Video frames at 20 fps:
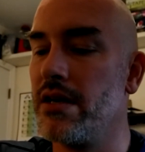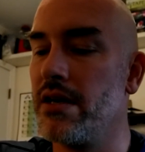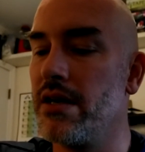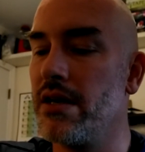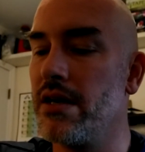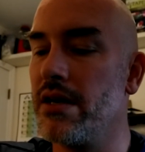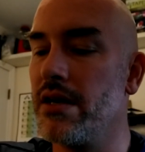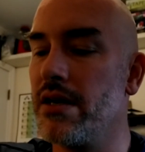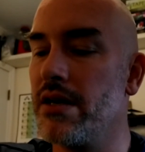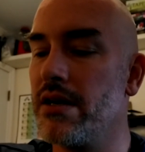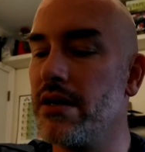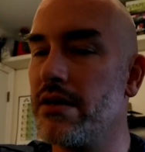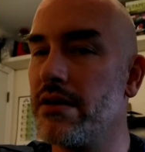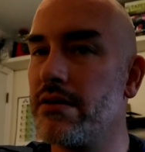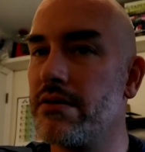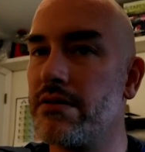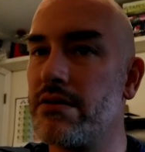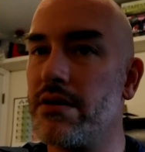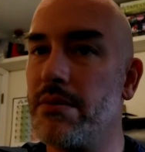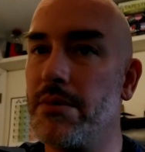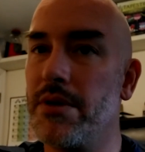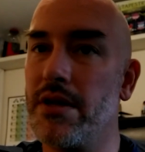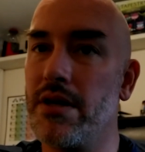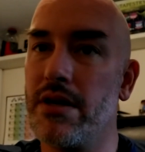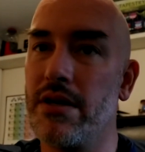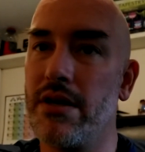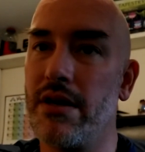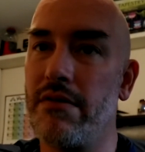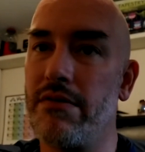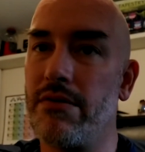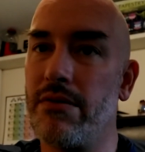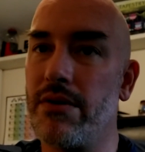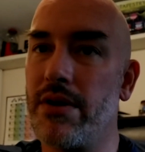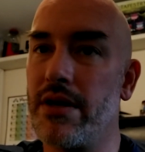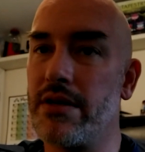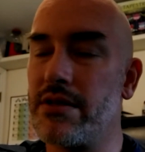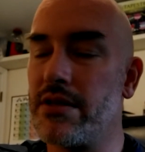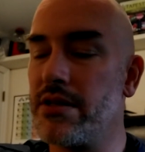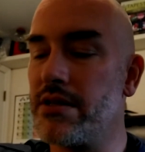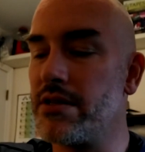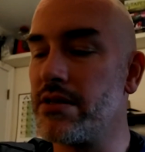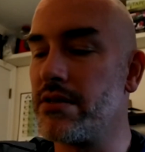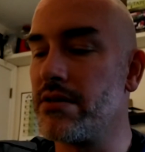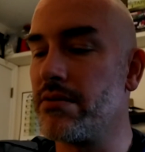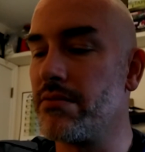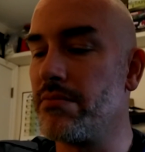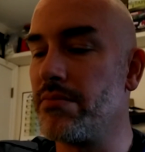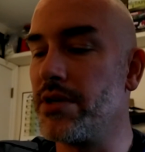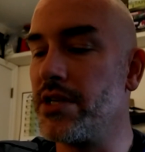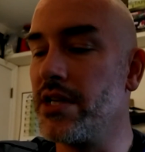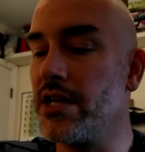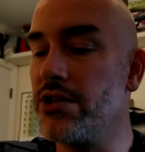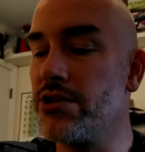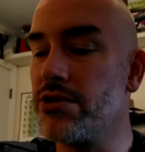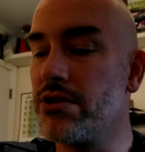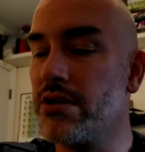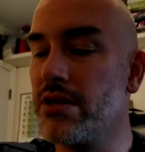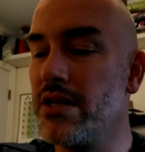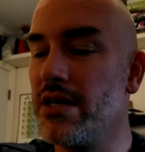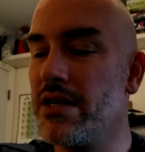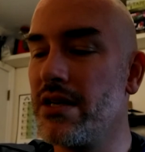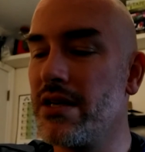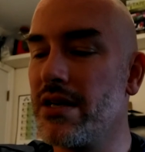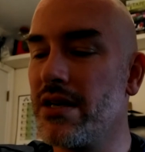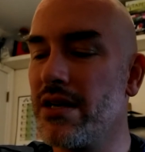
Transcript: effervescence potentially.